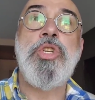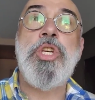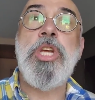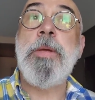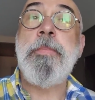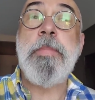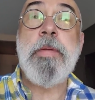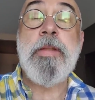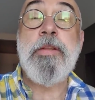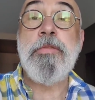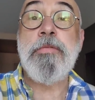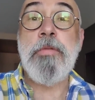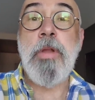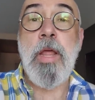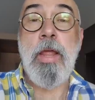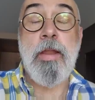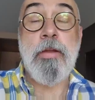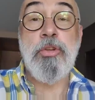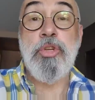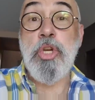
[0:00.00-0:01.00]
Chip
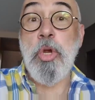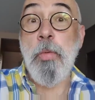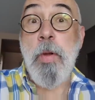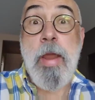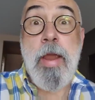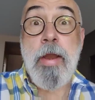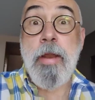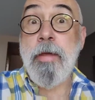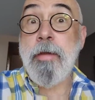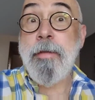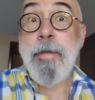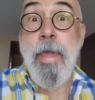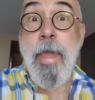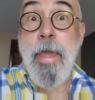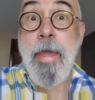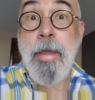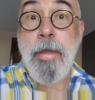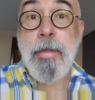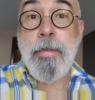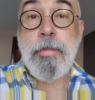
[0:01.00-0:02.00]
and Joanna
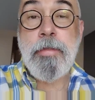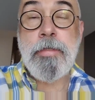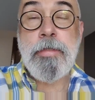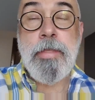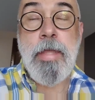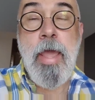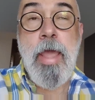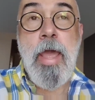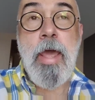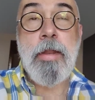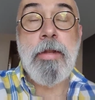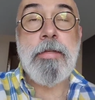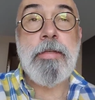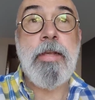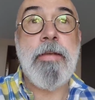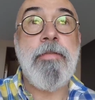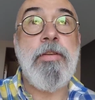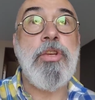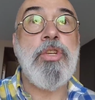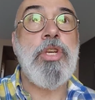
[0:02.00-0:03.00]
Gaines. They had a
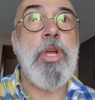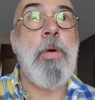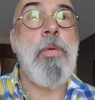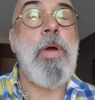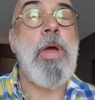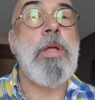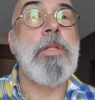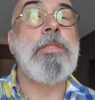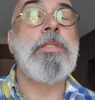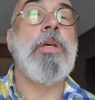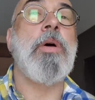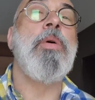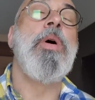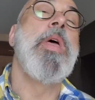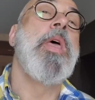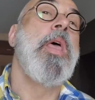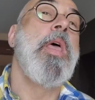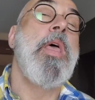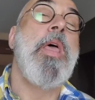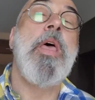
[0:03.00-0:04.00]
TV show on. So
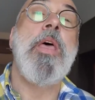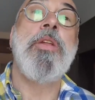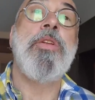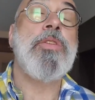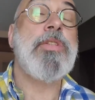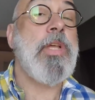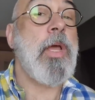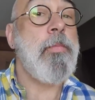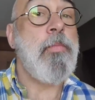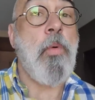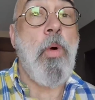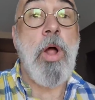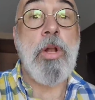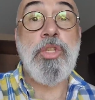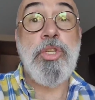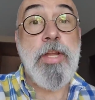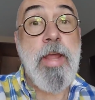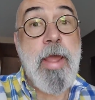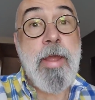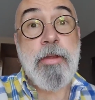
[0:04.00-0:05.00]
just kept
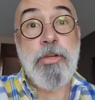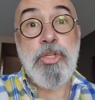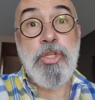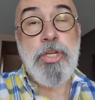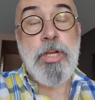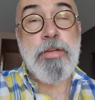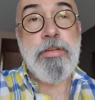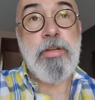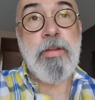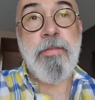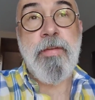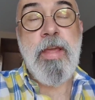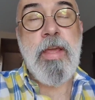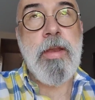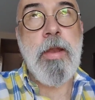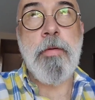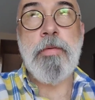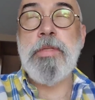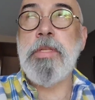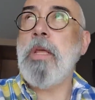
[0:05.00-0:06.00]
watching HGTV
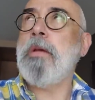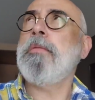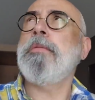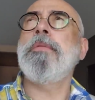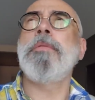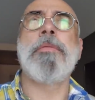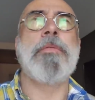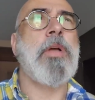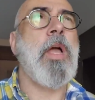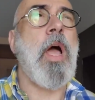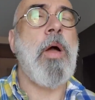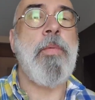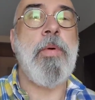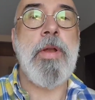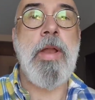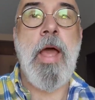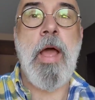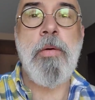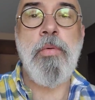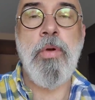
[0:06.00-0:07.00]
and I was like, oh God,
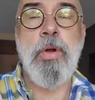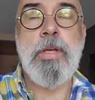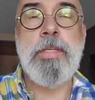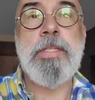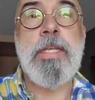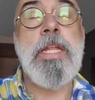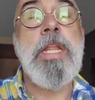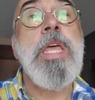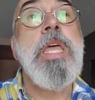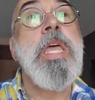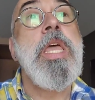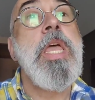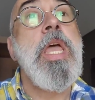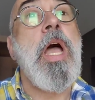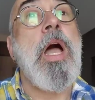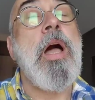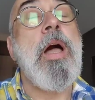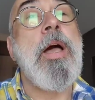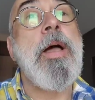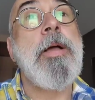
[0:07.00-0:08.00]
what hour is it?
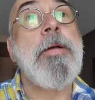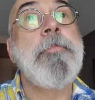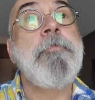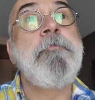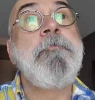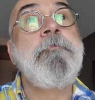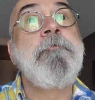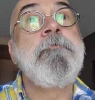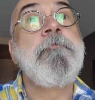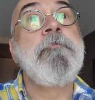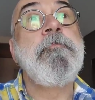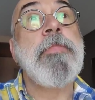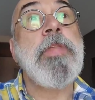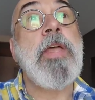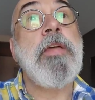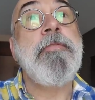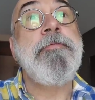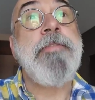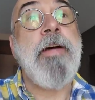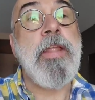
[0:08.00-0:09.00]

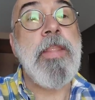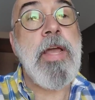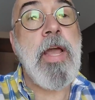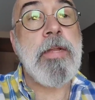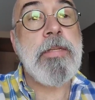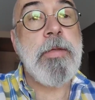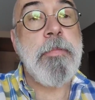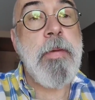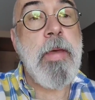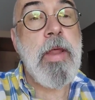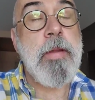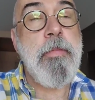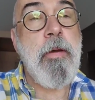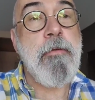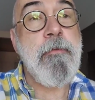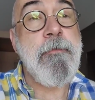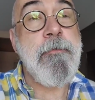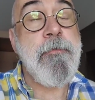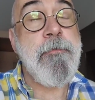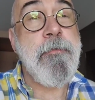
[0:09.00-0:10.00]
Finally got to bed
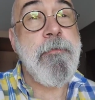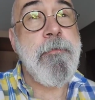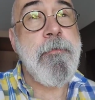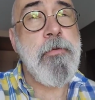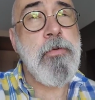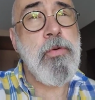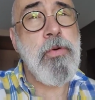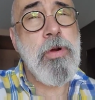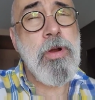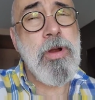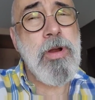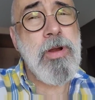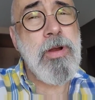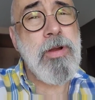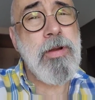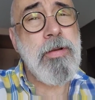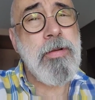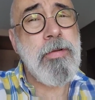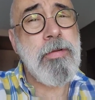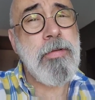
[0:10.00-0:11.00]
about
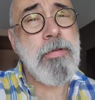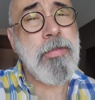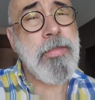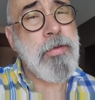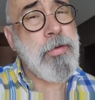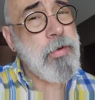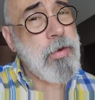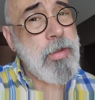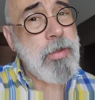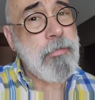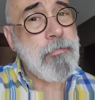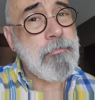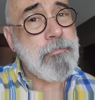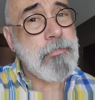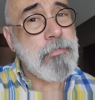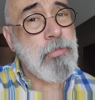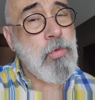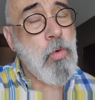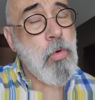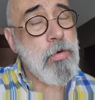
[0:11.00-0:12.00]
4:30,
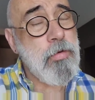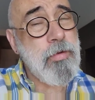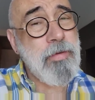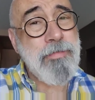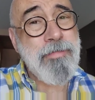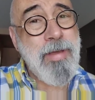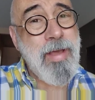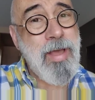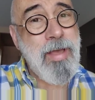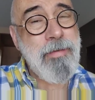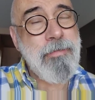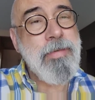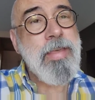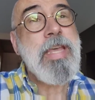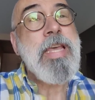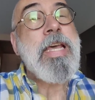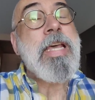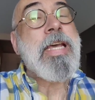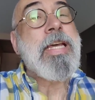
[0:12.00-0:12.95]
quarter of five.